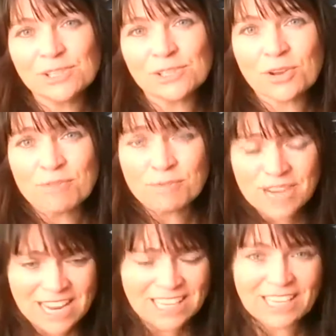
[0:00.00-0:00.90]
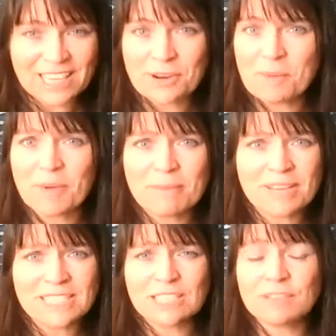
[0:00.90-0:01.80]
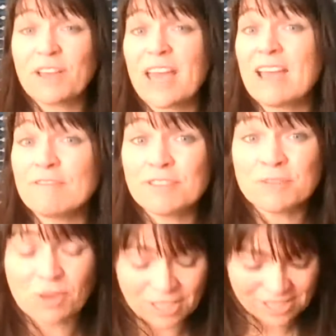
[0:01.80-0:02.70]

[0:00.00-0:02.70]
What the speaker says: So really, you know, my message for everyone is